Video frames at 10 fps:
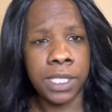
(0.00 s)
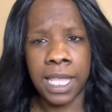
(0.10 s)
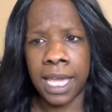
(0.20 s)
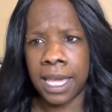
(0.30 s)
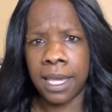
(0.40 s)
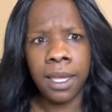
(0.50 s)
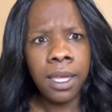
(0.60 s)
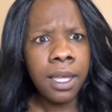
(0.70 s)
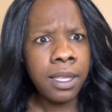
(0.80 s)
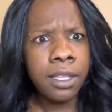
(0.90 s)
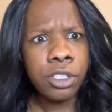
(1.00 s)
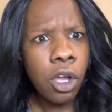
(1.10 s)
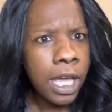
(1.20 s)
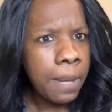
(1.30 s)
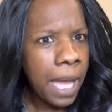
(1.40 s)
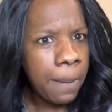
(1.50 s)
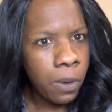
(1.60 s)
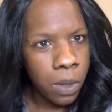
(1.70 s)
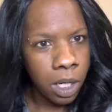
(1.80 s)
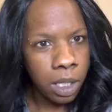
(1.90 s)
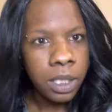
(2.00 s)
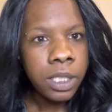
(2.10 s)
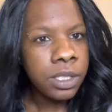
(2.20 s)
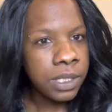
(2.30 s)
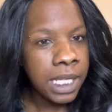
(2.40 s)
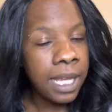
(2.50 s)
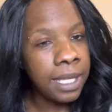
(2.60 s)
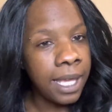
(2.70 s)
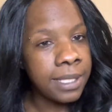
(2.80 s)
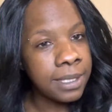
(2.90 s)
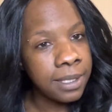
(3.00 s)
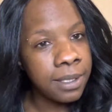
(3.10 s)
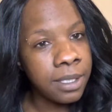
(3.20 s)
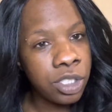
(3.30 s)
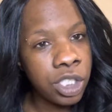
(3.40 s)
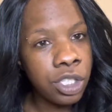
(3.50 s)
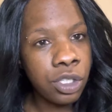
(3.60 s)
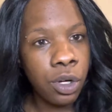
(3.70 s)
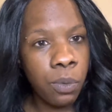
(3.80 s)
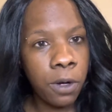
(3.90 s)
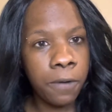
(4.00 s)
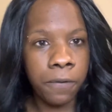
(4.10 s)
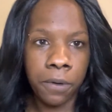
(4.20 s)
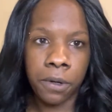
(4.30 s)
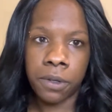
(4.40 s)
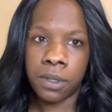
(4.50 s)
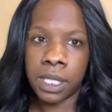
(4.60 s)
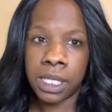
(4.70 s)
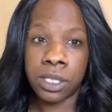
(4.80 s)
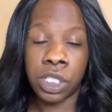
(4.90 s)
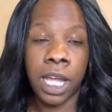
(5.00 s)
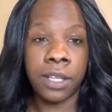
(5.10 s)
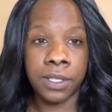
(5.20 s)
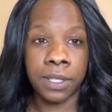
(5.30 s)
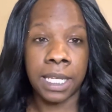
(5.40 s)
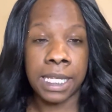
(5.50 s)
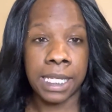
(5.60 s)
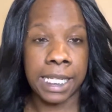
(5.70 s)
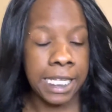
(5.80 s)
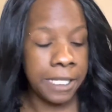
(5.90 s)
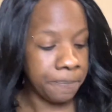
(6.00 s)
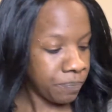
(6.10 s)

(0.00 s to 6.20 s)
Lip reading: There's all kind of paperwork to say, yes, this chair is going to work for his child so that he can eat.